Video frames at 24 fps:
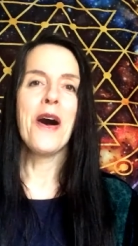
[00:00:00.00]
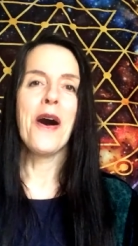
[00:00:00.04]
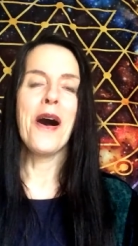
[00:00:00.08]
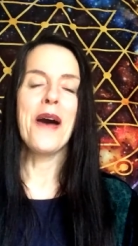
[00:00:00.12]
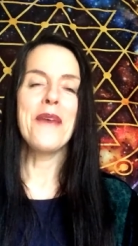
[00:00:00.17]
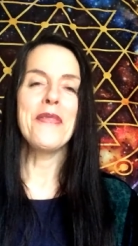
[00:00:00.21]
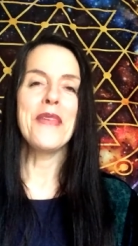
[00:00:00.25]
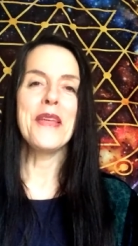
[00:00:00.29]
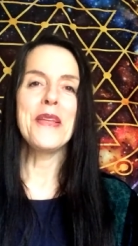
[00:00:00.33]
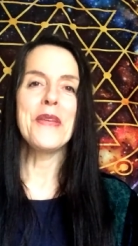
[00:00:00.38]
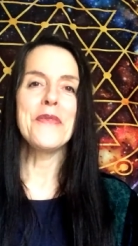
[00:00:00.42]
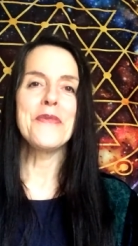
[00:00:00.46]

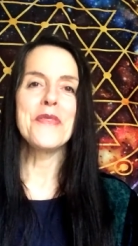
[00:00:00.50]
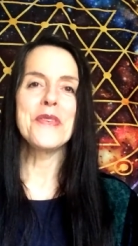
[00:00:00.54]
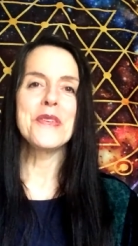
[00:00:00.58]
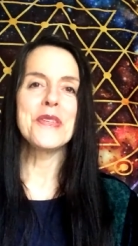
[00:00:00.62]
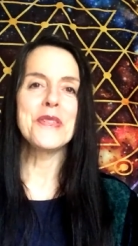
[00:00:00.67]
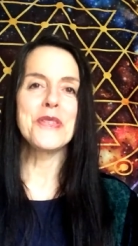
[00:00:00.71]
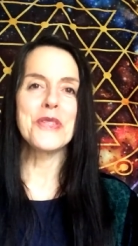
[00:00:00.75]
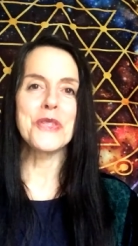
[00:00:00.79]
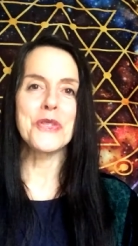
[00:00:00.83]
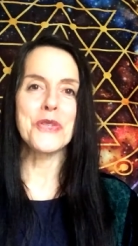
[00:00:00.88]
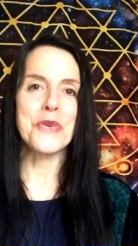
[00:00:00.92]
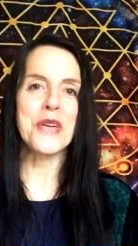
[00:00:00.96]
I think of it
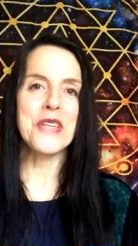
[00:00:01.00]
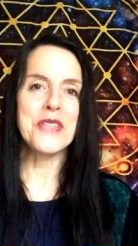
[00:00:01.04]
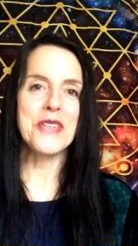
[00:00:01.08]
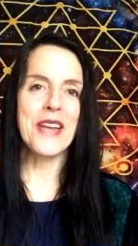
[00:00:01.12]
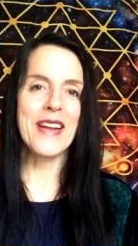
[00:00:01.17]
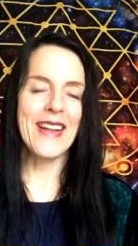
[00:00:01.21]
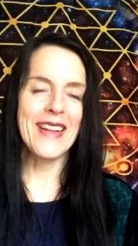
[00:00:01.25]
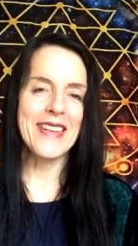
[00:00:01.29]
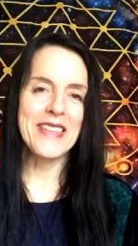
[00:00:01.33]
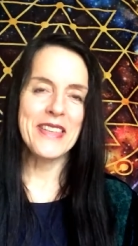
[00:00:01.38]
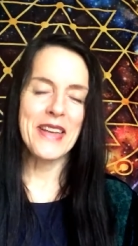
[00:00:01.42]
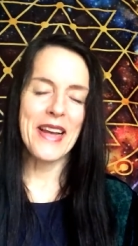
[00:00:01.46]
as a treasure
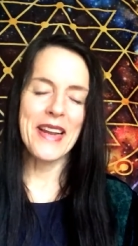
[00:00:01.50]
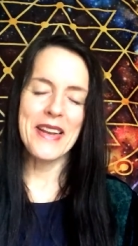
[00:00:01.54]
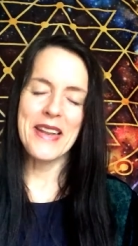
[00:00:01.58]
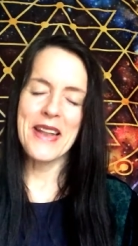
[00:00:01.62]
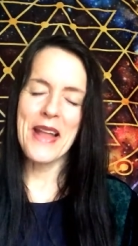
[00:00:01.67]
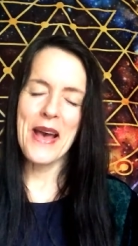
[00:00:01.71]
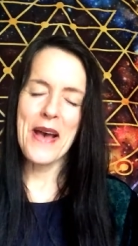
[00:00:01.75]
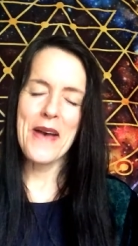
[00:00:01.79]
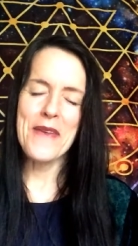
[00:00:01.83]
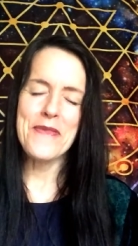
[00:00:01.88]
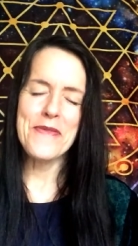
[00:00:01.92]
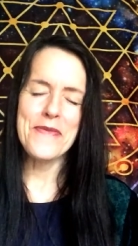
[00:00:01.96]
hunt. I
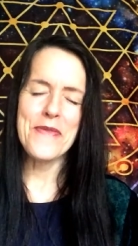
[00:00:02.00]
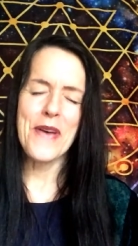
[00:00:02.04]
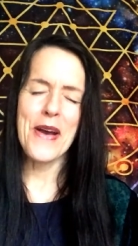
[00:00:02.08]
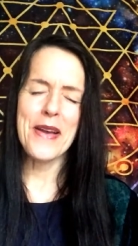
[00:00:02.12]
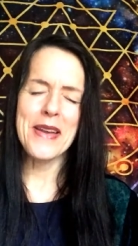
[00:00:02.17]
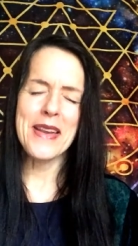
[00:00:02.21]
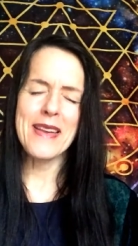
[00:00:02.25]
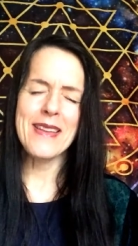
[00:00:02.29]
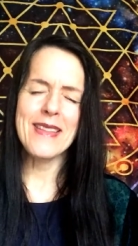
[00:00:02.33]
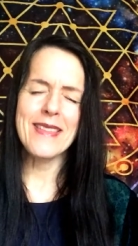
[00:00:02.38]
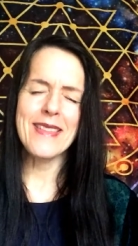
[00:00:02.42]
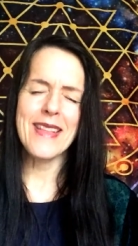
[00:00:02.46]
love
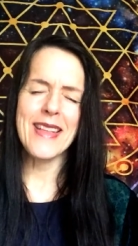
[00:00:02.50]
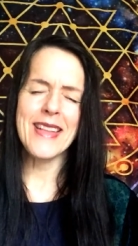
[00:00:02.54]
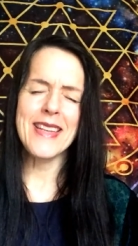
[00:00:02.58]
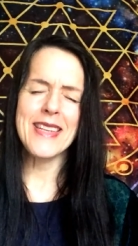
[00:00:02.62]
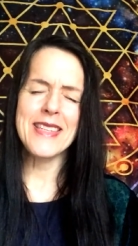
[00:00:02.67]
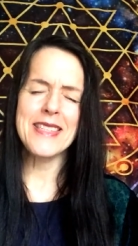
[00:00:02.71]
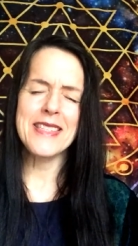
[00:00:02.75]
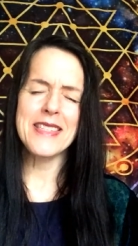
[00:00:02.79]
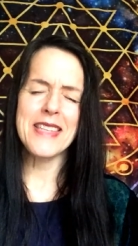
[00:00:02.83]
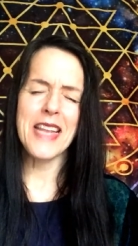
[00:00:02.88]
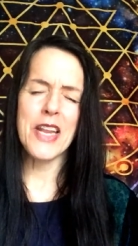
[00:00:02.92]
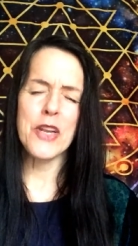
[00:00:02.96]
finding
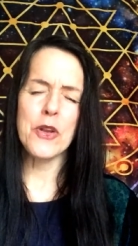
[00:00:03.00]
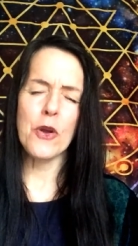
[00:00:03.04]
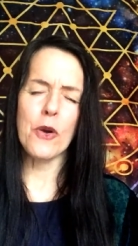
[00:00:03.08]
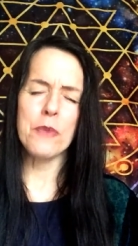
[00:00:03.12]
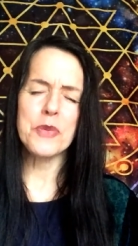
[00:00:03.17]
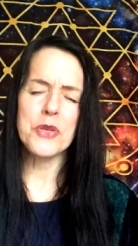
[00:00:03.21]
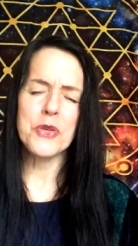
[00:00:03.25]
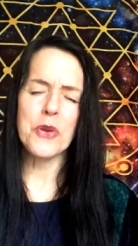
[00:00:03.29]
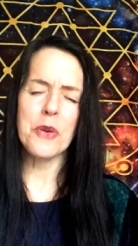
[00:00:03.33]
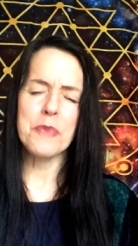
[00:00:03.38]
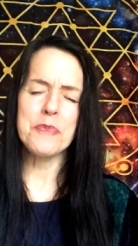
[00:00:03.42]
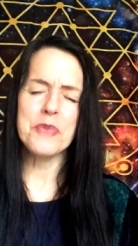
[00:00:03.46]
things in
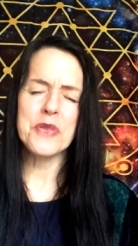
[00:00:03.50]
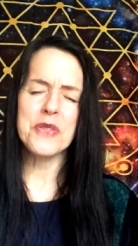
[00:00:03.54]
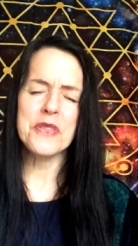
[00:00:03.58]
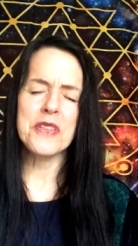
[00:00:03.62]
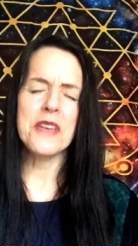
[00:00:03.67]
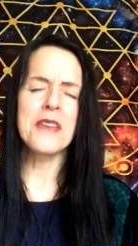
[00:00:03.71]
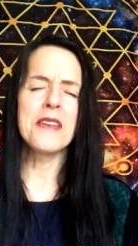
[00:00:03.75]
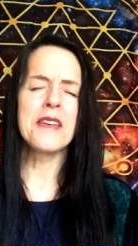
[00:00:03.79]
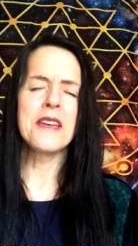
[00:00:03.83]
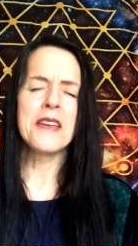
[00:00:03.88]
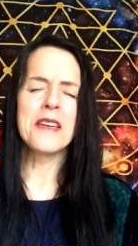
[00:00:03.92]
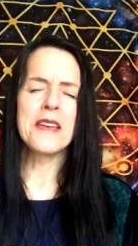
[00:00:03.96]
op shops
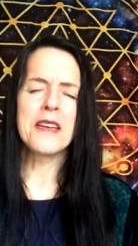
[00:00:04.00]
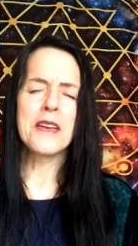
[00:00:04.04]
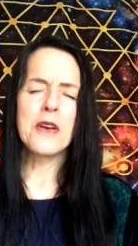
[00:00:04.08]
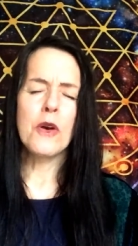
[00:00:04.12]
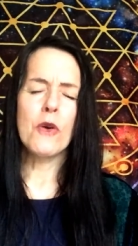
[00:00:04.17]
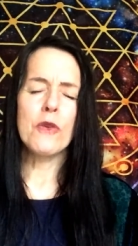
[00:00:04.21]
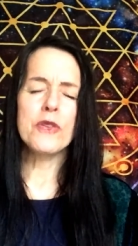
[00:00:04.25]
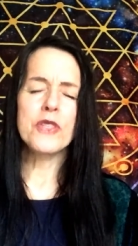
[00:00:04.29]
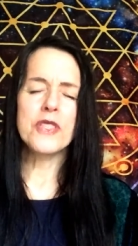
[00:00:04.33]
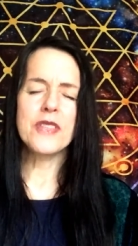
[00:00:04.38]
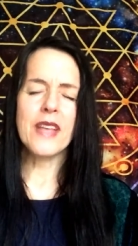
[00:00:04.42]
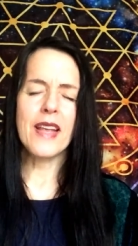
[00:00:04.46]

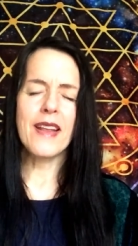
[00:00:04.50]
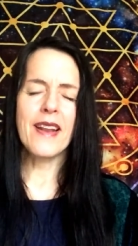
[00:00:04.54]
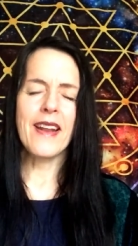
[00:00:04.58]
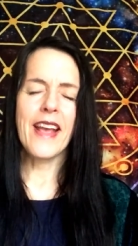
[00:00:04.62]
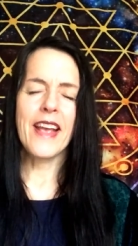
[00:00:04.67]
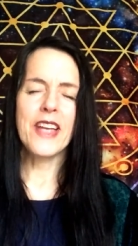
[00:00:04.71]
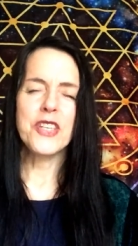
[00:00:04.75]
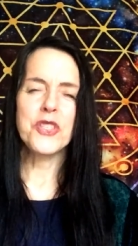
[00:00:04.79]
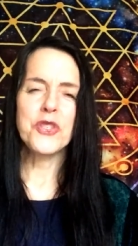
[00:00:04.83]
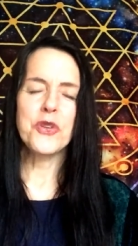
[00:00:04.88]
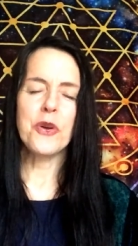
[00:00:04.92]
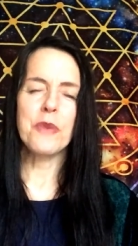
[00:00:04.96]
or
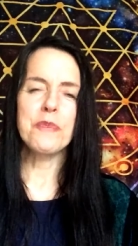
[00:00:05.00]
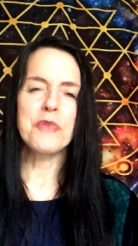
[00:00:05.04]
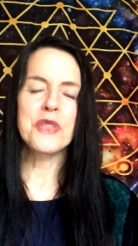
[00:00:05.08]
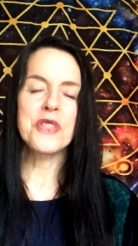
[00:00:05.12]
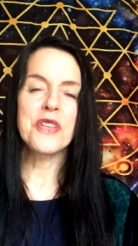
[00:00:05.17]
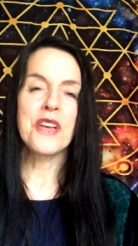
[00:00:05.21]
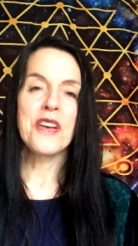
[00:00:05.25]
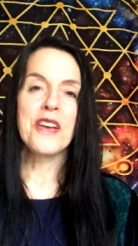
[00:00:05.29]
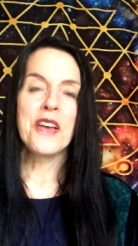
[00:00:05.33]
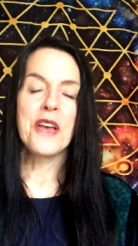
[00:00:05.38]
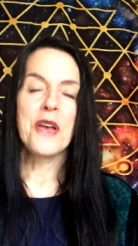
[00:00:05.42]
second-hand shops.